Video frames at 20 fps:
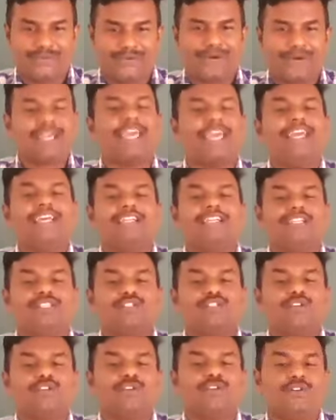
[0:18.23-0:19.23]
Okay,
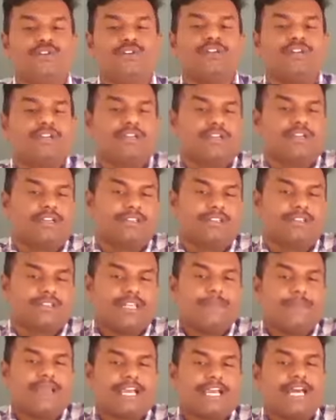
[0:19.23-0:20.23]
so
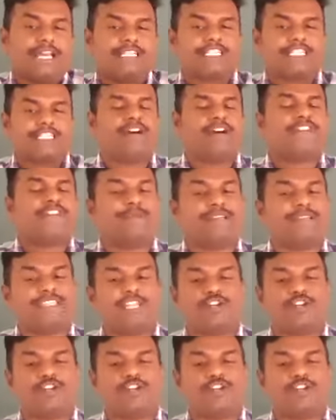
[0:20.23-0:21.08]
the mechanism of muscle